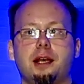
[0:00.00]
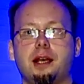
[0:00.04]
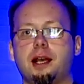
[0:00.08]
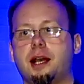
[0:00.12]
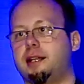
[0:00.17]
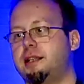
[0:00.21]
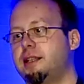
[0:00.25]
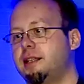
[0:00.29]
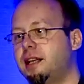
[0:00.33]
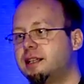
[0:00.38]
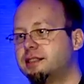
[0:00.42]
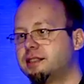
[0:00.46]

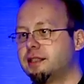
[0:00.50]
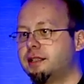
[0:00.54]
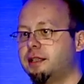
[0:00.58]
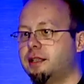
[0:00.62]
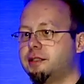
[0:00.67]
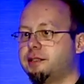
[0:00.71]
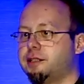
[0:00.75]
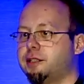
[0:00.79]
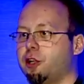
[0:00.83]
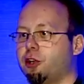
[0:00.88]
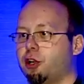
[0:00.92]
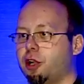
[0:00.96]
and it doesn't
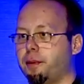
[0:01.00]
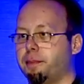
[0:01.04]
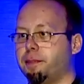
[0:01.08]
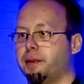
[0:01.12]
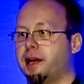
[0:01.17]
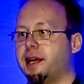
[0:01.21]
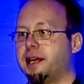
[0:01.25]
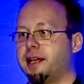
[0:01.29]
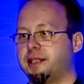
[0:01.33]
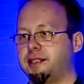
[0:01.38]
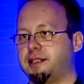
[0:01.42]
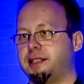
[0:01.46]
necessarily
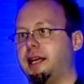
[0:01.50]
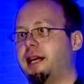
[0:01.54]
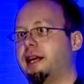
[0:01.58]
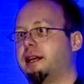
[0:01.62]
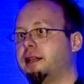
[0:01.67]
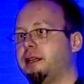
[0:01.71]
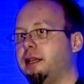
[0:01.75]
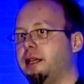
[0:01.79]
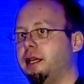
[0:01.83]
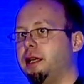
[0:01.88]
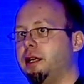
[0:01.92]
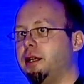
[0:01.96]
apply
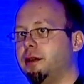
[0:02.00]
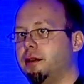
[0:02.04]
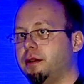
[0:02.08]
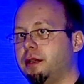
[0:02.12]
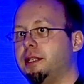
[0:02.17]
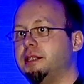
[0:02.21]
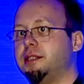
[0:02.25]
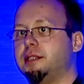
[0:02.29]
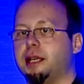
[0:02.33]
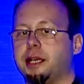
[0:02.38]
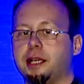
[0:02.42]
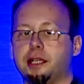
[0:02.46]
exactly
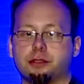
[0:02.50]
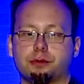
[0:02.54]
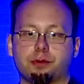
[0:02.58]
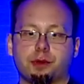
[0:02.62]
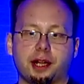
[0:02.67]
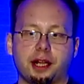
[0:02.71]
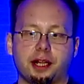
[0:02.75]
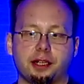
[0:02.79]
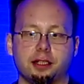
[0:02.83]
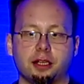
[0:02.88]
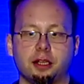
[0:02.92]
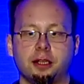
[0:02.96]
these days,
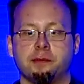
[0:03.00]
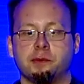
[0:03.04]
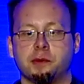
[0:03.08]
right?